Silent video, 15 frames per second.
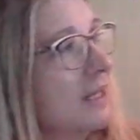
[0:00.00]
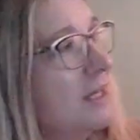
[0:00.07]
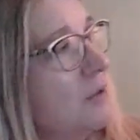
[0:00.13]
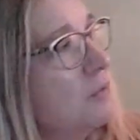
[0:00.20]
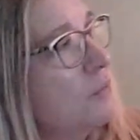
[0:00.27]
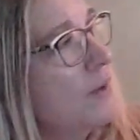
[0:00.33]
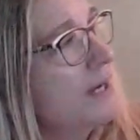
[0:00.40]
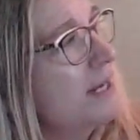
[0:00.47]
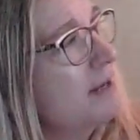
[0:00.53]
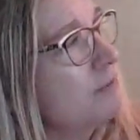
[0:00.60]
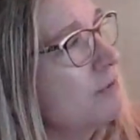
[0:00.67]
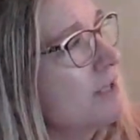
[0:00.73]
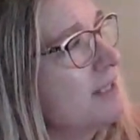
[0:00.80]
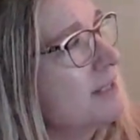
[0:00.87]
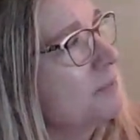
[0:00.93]
Whenever
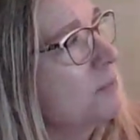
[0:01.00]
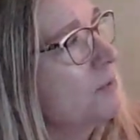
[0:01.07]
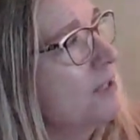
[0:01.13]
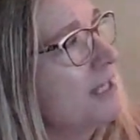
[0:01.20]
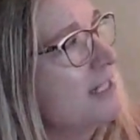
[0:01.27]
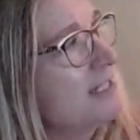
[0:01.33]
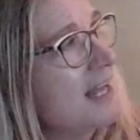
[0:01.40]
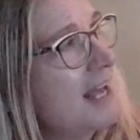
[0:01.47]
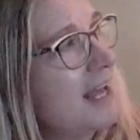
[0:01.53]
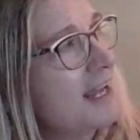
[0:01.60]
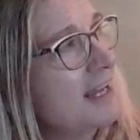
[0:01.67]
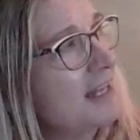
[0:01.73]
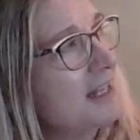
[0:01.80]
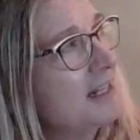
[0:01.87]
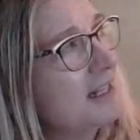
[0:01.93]
it's a pretty
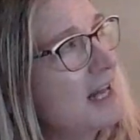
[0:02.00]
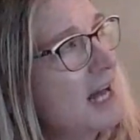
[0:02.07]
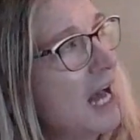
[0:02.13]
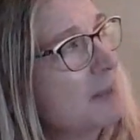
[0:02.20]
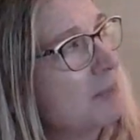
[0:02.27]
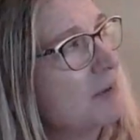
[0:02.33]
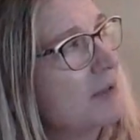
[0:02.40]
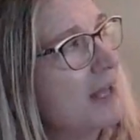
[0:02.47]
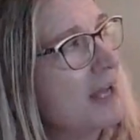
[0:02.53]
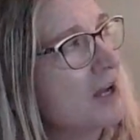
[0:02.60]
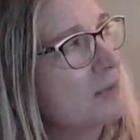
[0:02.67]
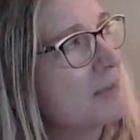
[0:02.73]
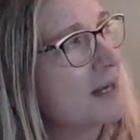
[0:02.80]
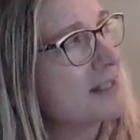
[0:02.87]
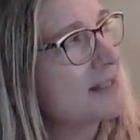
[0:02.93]
day, I play
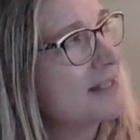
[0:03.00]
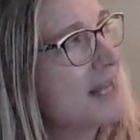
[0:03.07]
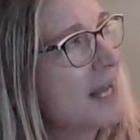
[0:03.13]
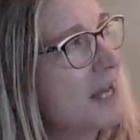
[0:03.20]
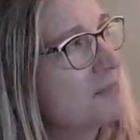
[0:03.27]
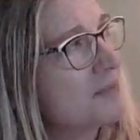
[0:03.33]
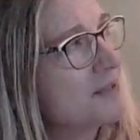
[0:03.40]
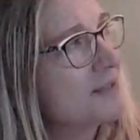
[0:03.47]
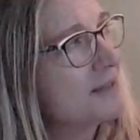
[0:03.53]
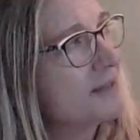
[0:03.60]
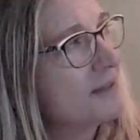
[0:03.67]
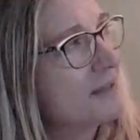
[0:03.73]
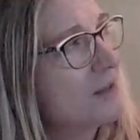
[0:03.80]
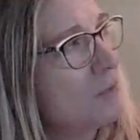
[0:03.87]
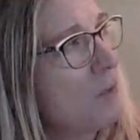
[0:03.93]
on my steps
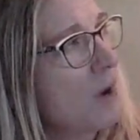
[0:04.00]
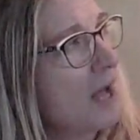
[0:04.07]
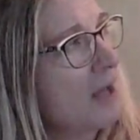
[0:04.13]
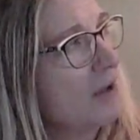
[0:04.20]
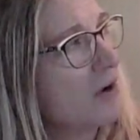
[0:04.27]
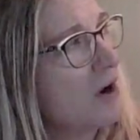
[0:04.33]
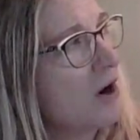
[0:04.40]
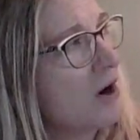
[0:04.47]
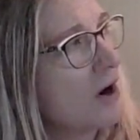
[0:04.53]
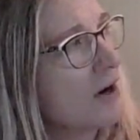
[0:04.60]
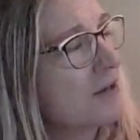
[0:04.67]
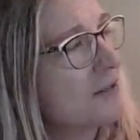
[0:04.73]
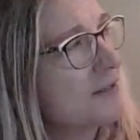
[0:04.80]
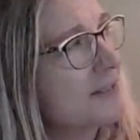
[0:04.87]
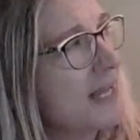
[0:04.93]
while
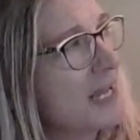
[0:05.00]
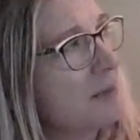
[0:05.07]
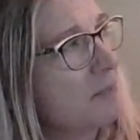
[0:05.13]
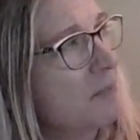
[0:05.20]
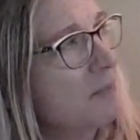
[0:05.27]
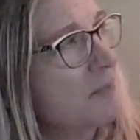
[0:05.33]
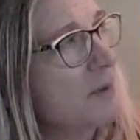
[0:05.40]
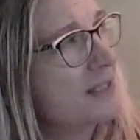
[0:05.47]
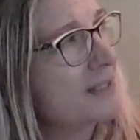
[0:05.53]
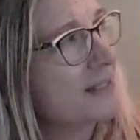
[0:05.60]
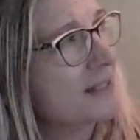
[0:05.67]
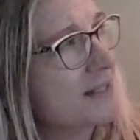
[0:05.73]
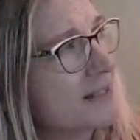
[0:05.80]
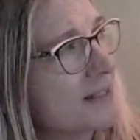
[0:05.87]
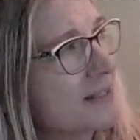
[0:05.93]
cars and
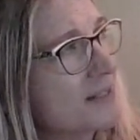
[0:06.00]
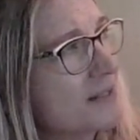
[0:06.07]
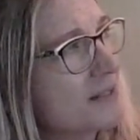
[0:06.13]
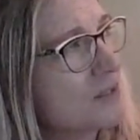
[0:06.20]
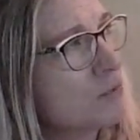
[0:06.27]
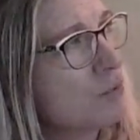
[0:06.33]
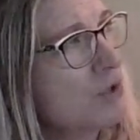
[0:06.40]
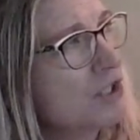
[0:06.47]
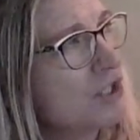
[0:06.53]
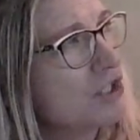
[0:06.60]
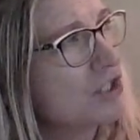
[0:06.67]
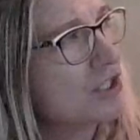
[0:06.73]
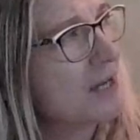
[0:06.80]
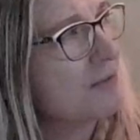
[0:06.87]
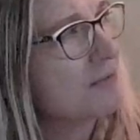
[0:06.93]
buses swoosh down